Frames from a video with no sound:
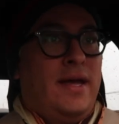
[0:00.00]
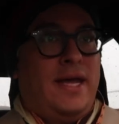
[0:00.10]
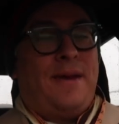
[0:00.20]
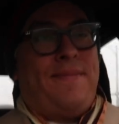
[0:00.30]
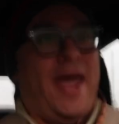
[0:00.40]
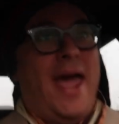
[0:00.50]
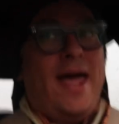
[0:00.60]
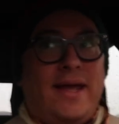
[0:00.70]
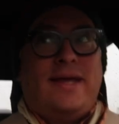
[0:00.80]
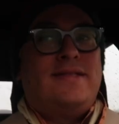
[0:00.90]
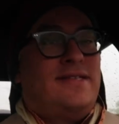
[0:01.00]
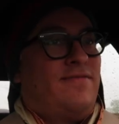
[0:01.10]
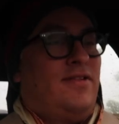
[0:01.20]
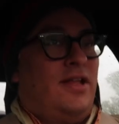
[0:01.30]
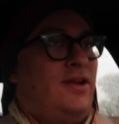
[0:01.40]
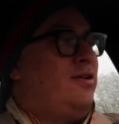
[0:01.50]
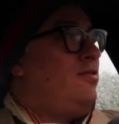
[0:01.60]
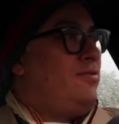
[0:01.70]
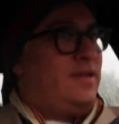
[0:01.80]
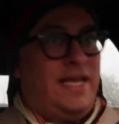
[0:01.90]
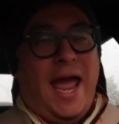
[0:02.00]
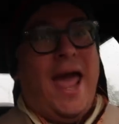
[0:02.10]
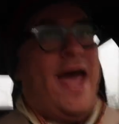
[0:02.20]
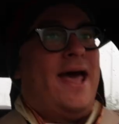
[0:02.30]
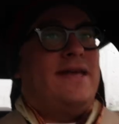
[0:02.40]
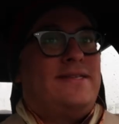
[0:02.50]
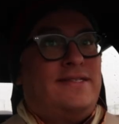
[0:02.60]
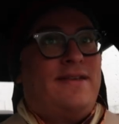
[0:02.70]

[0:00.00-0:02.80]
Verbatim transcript: get back and save a little gas,